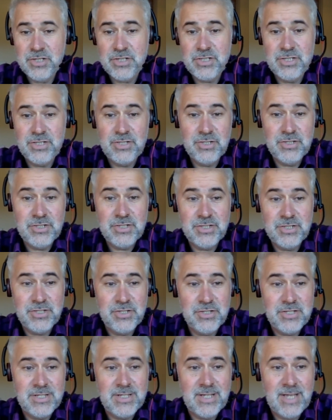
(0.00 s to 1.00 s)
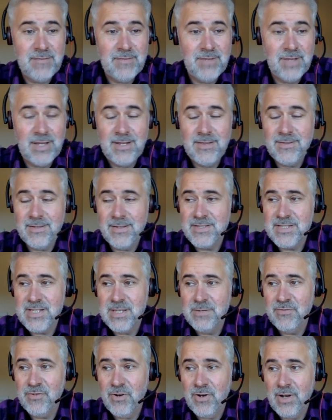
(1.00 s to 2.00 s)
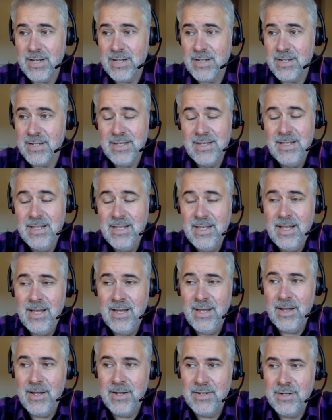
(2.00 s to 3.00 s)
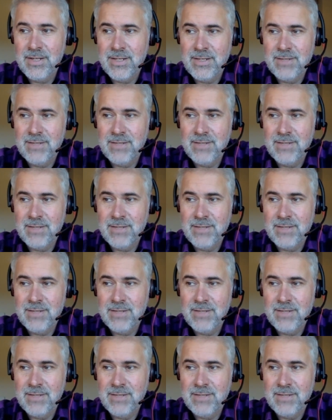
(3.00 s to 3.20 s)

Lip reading: Just to caveat anything I say beforehand, the